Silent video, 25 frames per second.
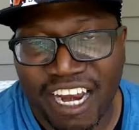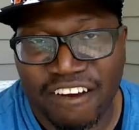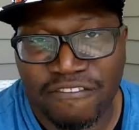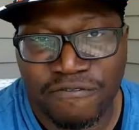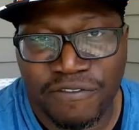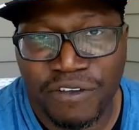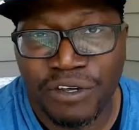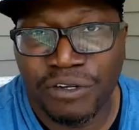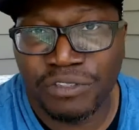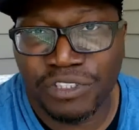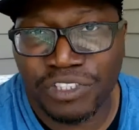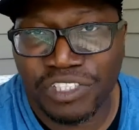a
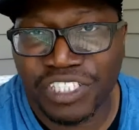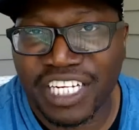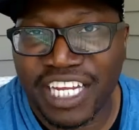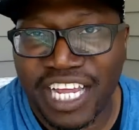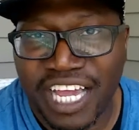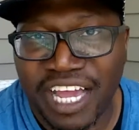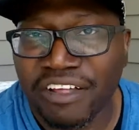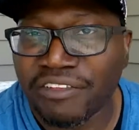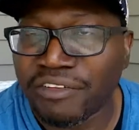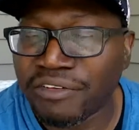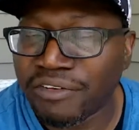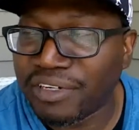future
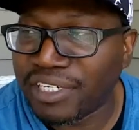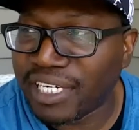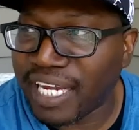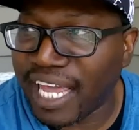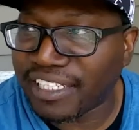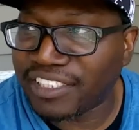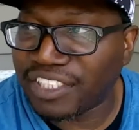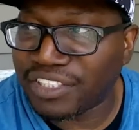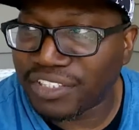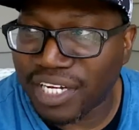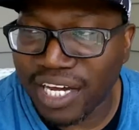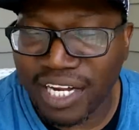together and
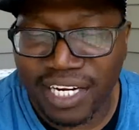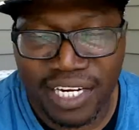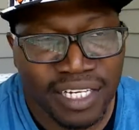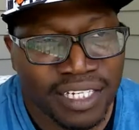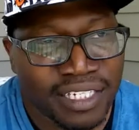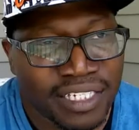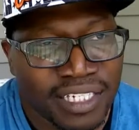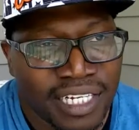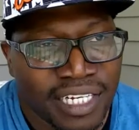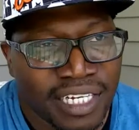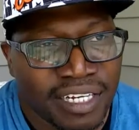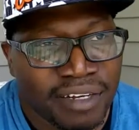that you're going to
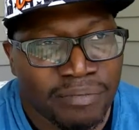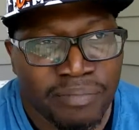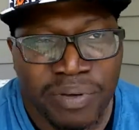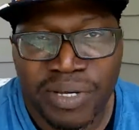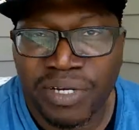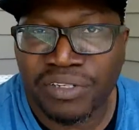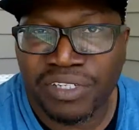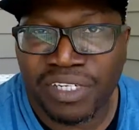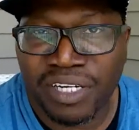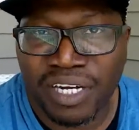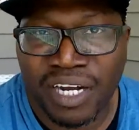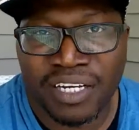
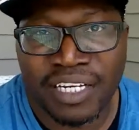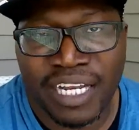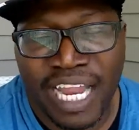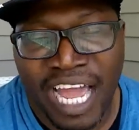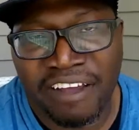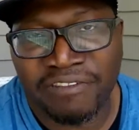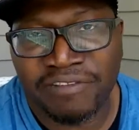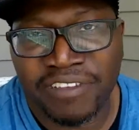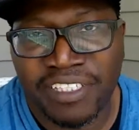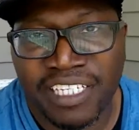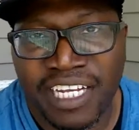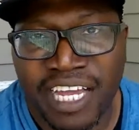build a
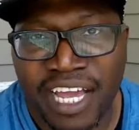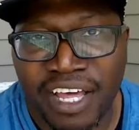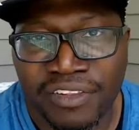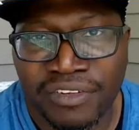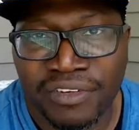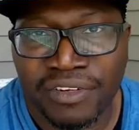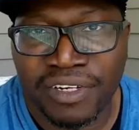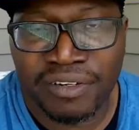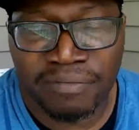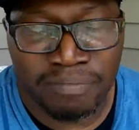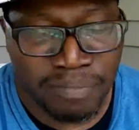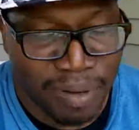life
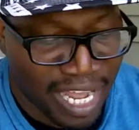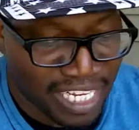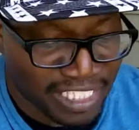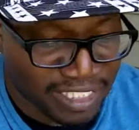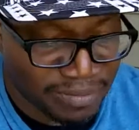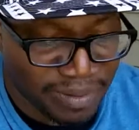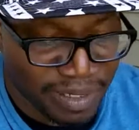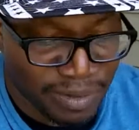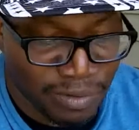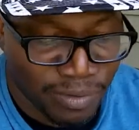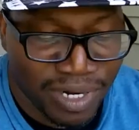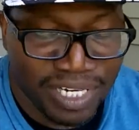together and
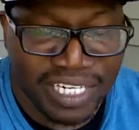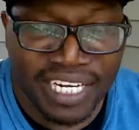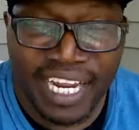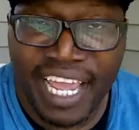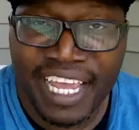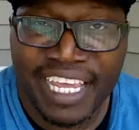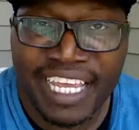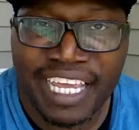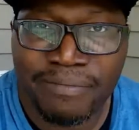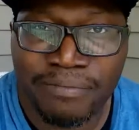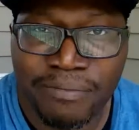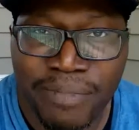possibly one
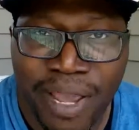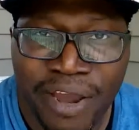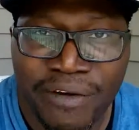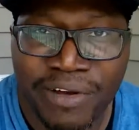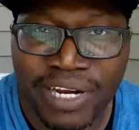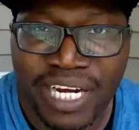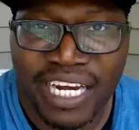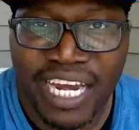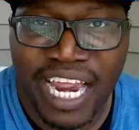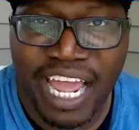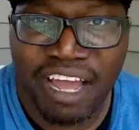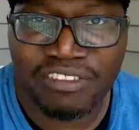day get
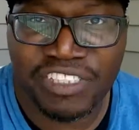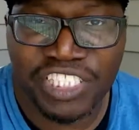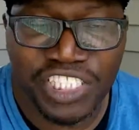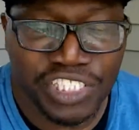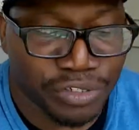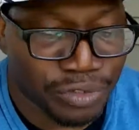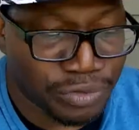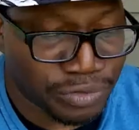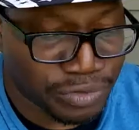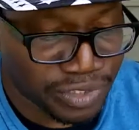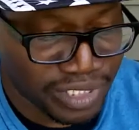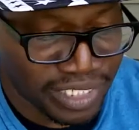married and have
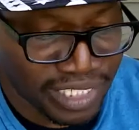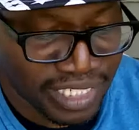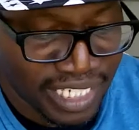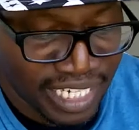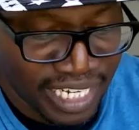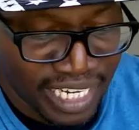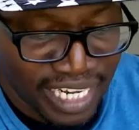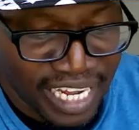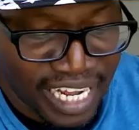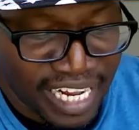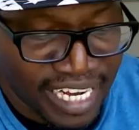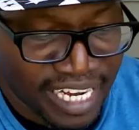children.
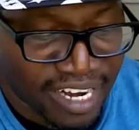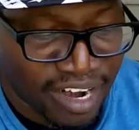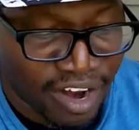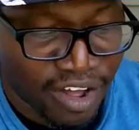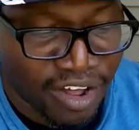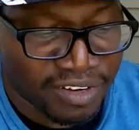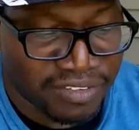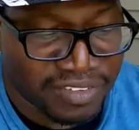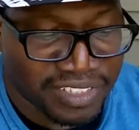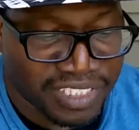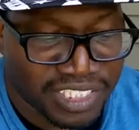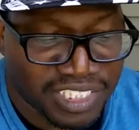And then
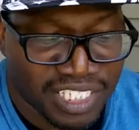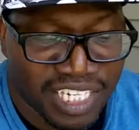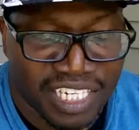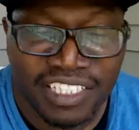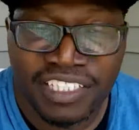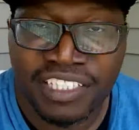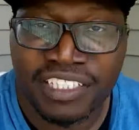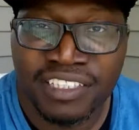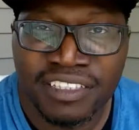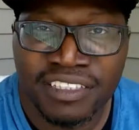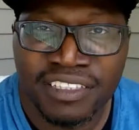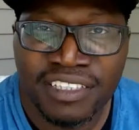all of a
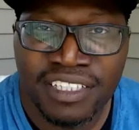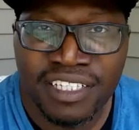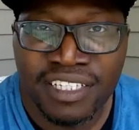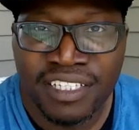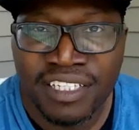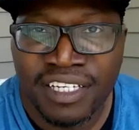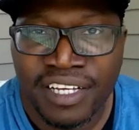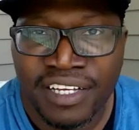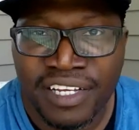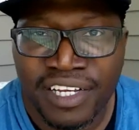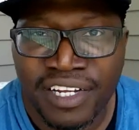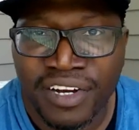sudden,
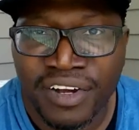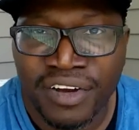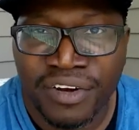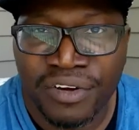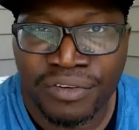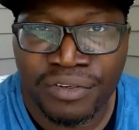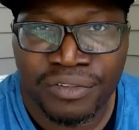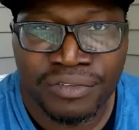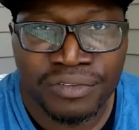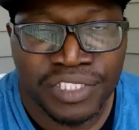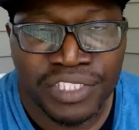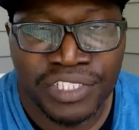you
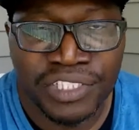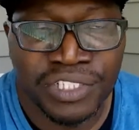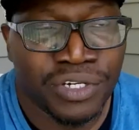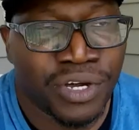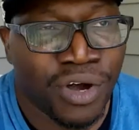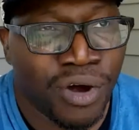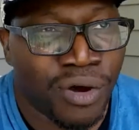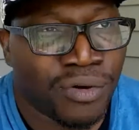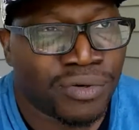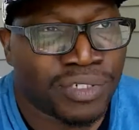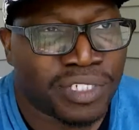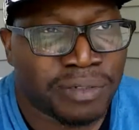know, you
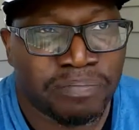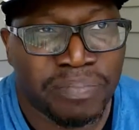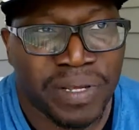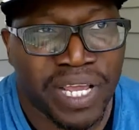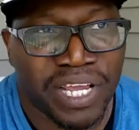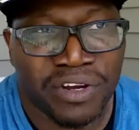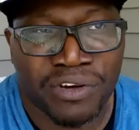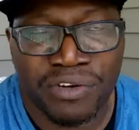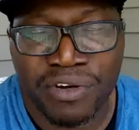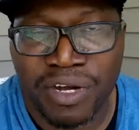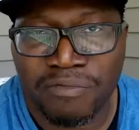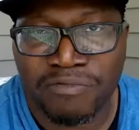go to
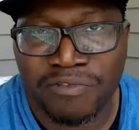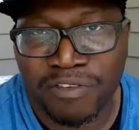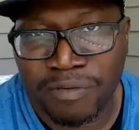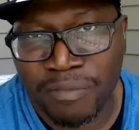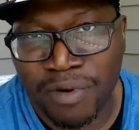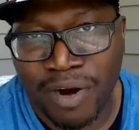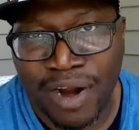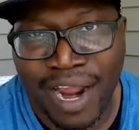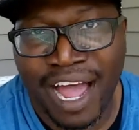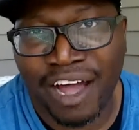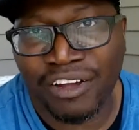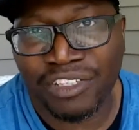pick her up from
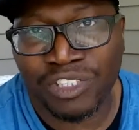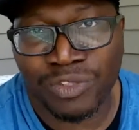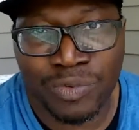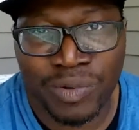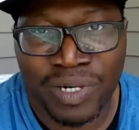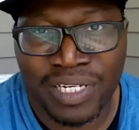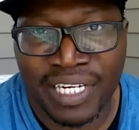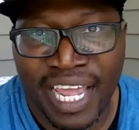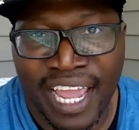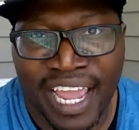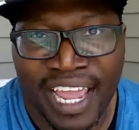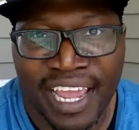her house
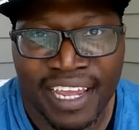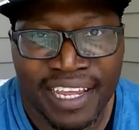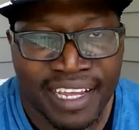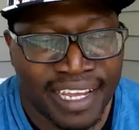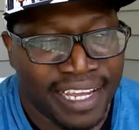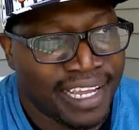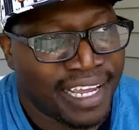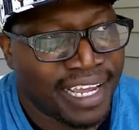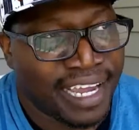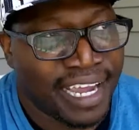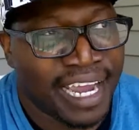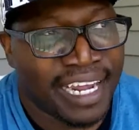one day
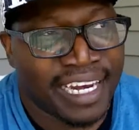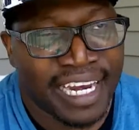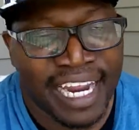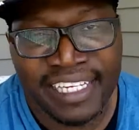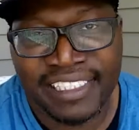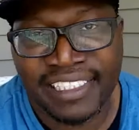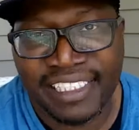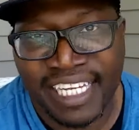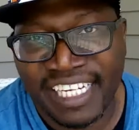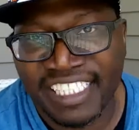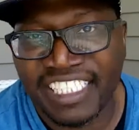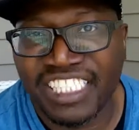and they
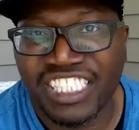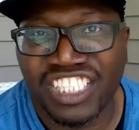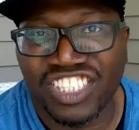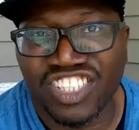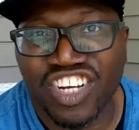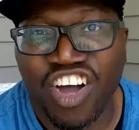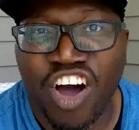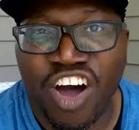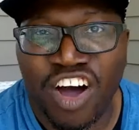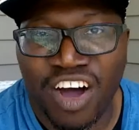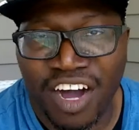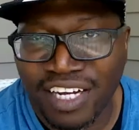say she's
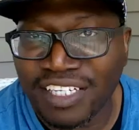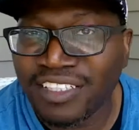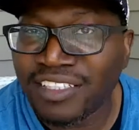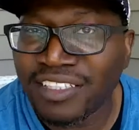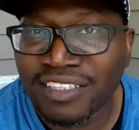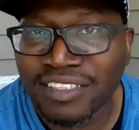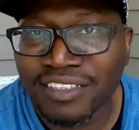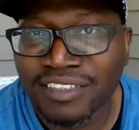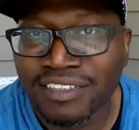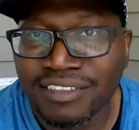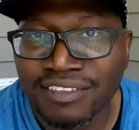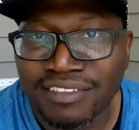gone.
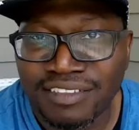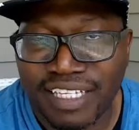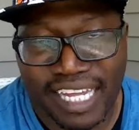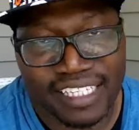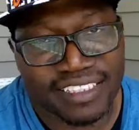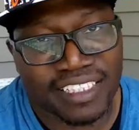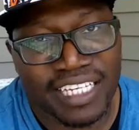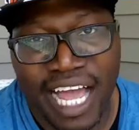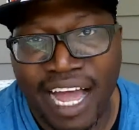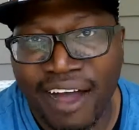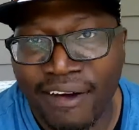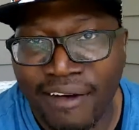
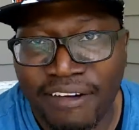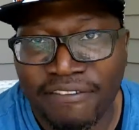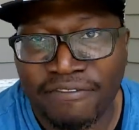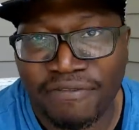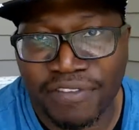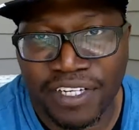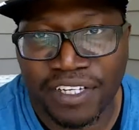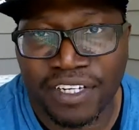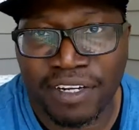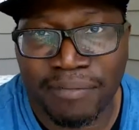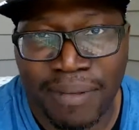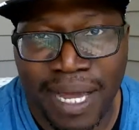That's how I
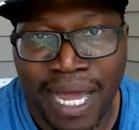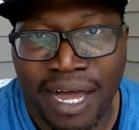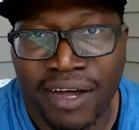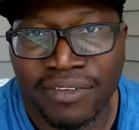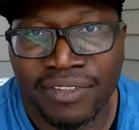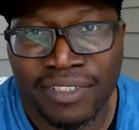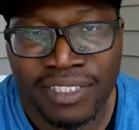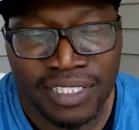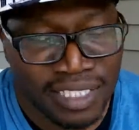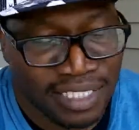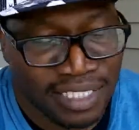feel about